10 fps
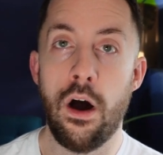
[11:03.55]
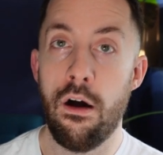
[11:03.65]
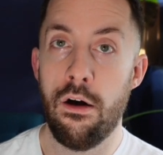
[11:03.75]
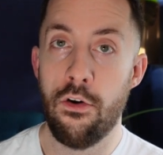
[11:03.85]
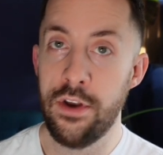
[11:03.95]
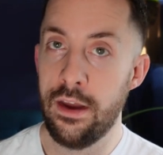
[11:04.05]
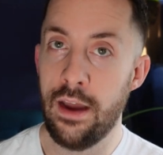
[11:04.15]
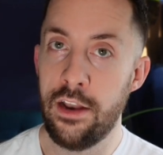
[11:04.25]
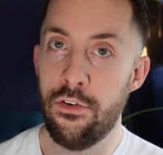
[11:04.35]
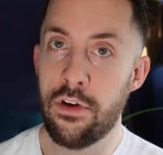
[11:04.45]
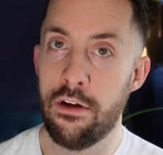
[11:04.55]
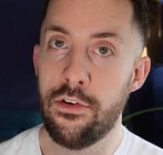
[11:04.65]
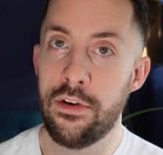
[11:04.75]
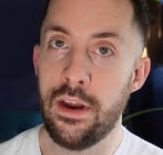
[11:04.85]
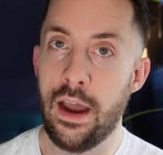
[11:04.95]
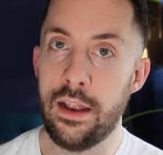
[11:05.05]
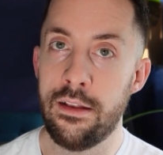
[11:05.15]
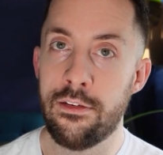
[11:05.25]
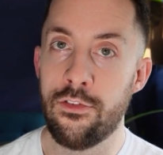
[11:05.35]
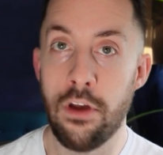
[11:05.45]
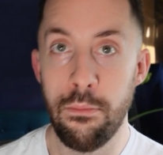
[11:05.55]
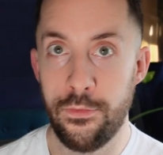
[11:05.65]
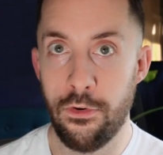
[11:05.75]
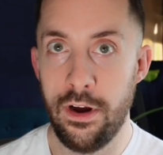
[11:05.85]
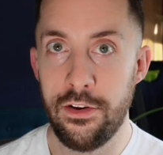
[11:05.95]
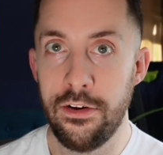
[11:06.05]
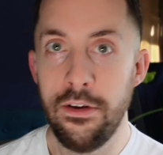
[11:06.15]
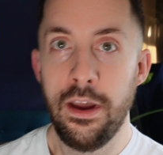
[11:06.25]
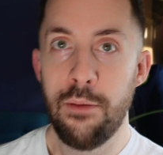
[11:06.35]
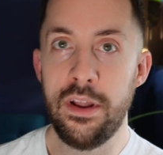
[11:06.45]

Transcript: are on it and you're going on it and you're going before I do,